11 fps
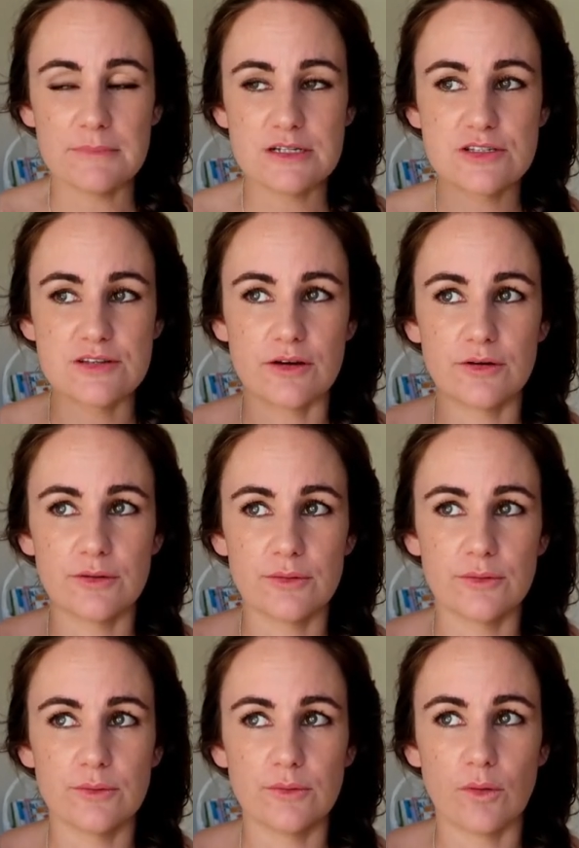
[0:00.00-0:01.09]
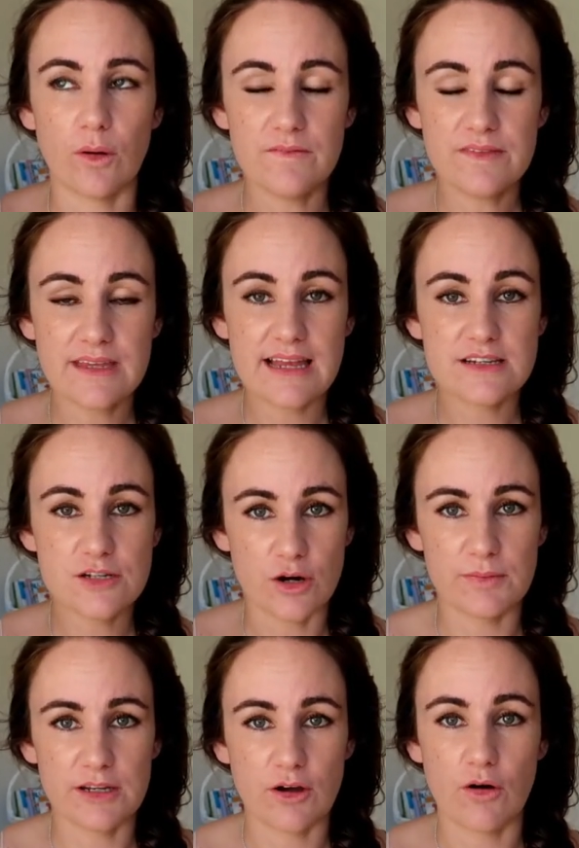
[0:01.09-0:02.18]
So on that
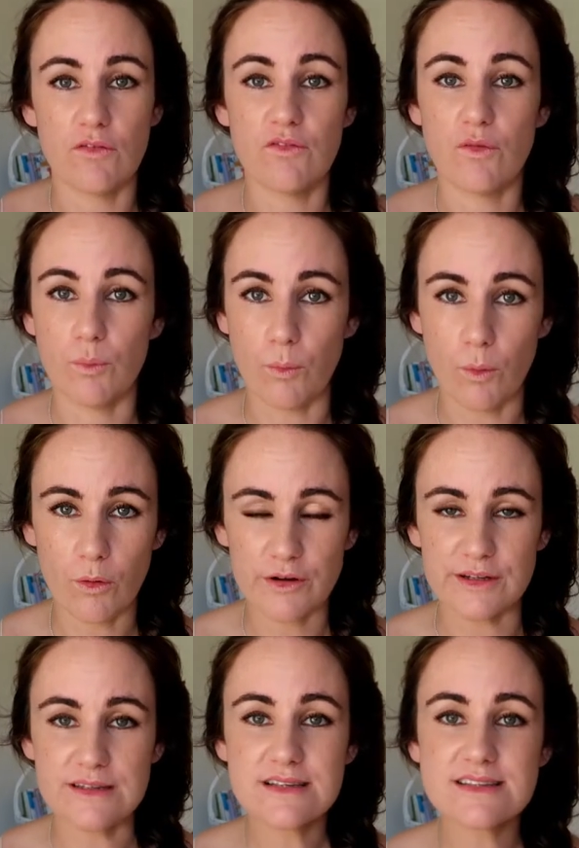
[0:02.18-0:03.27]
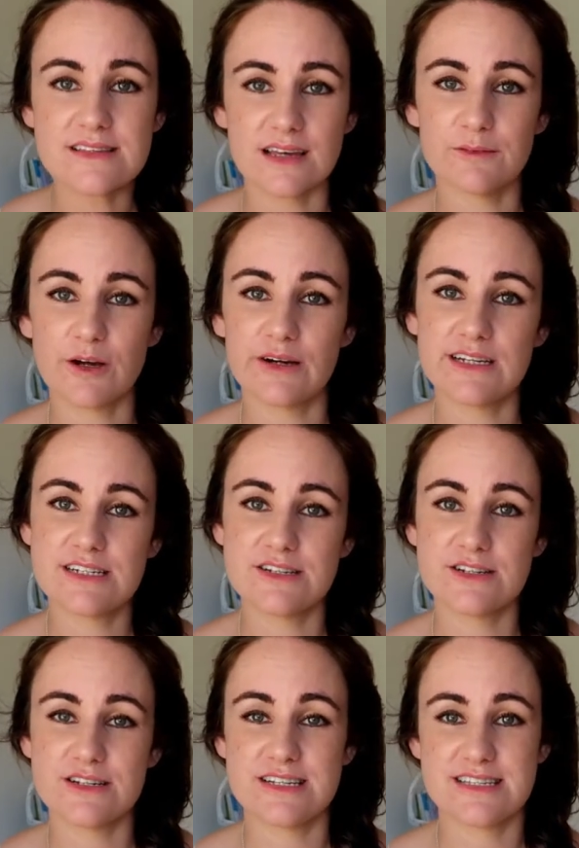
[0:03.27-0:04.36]
topic of walkers, I'm going
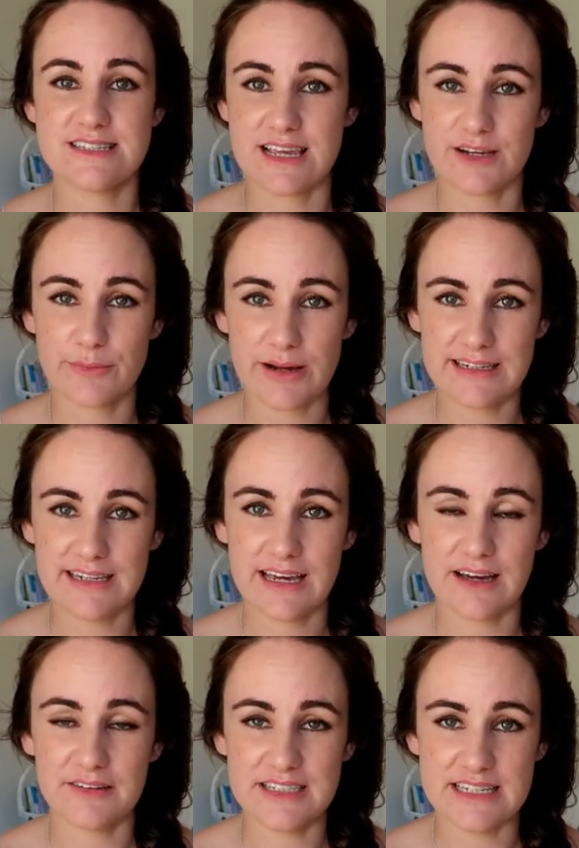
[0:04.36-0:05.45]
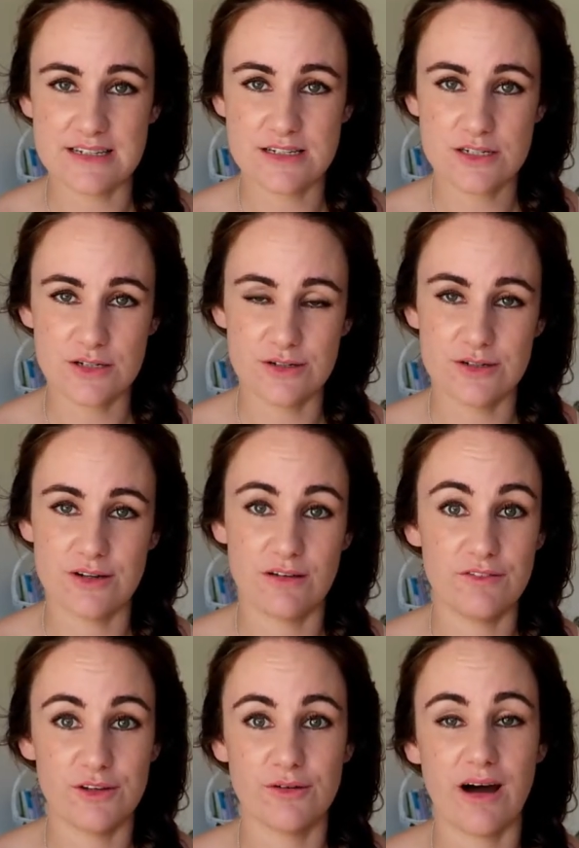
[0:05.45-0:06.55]
to segue now into a
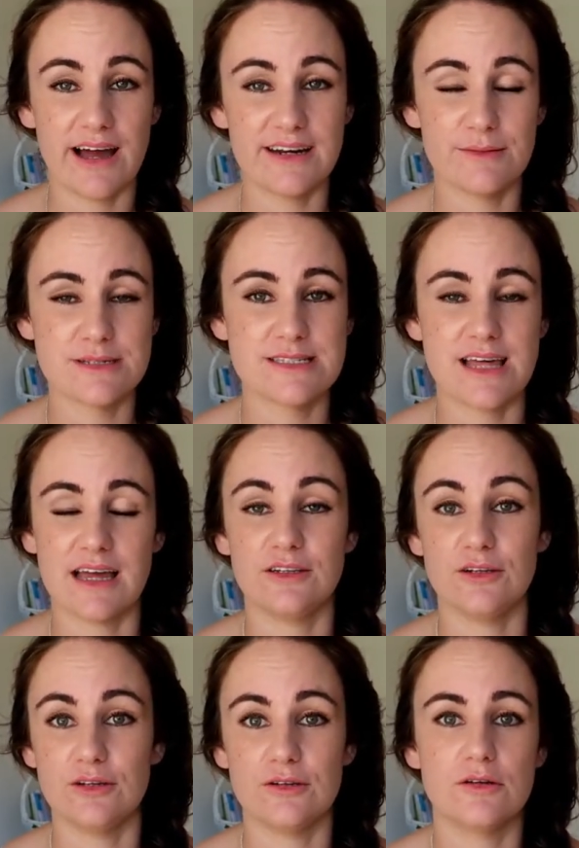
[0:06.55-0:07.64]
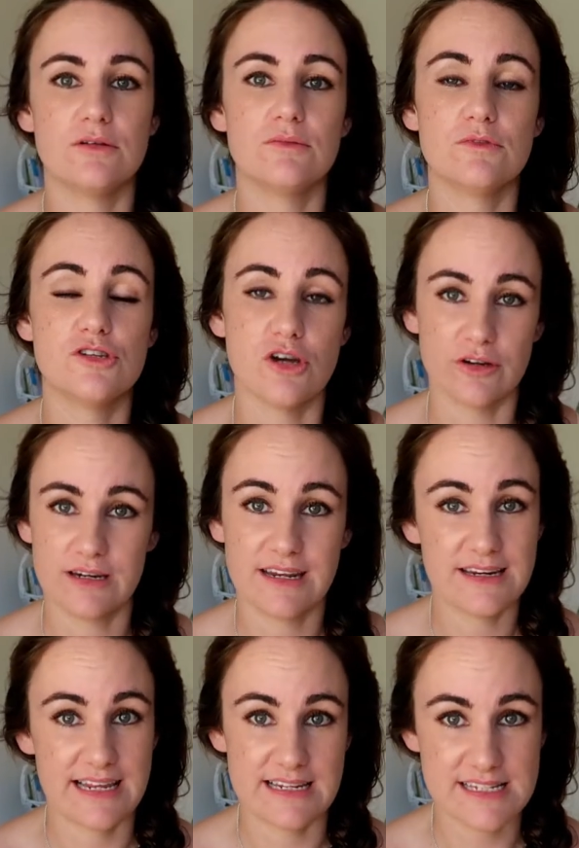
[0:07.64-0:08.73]
few items that you don't
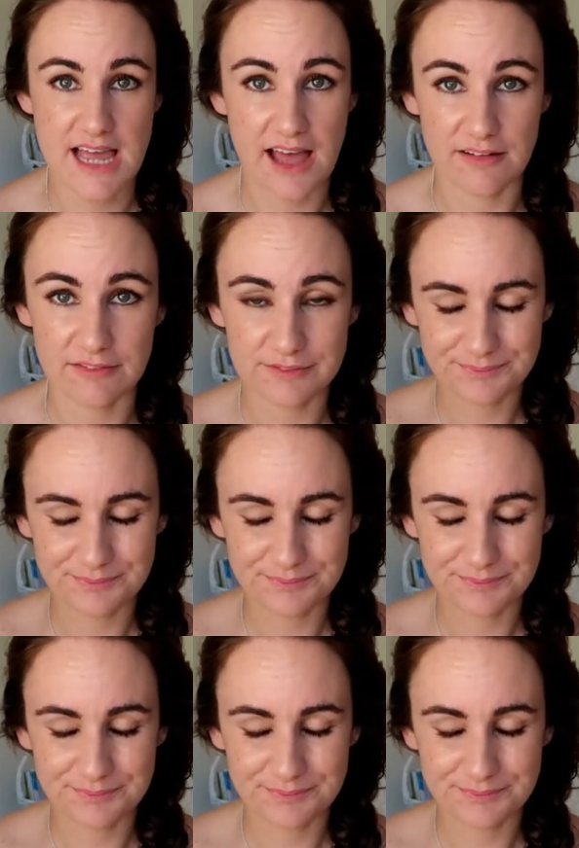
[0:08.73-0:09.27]
need to have.